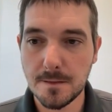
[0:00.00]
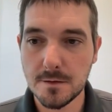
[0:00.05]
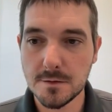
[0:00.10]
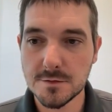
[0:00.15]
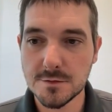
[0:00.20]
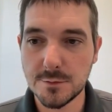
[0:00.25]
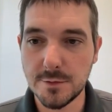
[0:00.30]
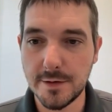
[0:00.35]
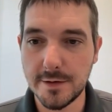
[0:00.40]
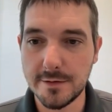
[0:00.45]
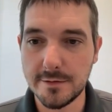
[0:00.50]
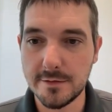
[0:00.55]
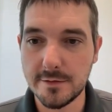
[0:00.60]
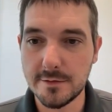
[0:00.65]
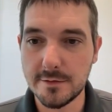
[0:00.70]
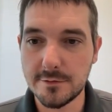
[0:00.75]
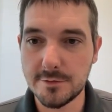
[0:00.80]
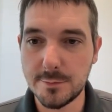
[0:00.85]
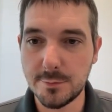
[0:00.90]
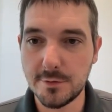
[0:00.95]
So we can get
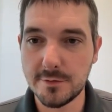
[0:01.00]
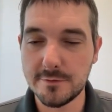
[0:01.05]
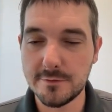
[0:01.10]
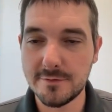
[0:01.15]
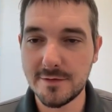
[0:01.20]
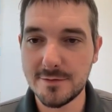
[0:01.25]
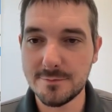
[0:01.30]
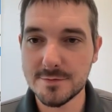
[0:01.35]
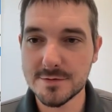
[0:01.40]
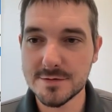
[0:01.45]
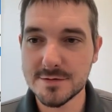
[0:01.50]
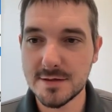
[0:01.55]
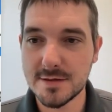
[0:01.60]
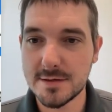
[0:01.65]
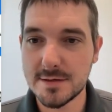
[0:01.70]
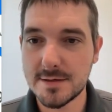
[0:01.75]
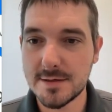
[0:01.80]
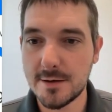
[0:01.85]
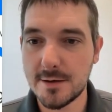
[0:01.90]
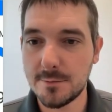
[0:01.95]
that
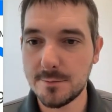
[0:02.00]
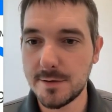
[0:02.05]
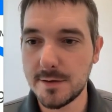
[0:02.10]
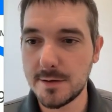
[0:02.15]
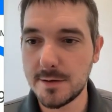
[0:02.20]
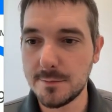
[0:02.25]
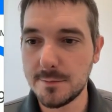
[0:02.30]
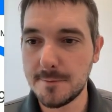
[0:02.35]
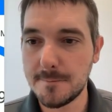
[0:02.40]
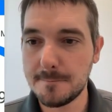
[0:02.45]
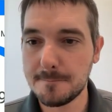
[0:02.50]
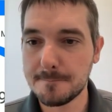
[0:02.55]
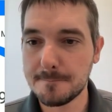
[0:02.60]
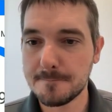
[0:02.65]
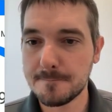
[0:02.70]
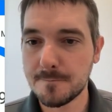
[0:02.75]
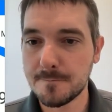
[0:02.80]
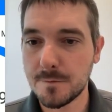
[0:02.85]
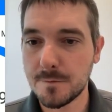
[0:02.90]
3.5% down payment.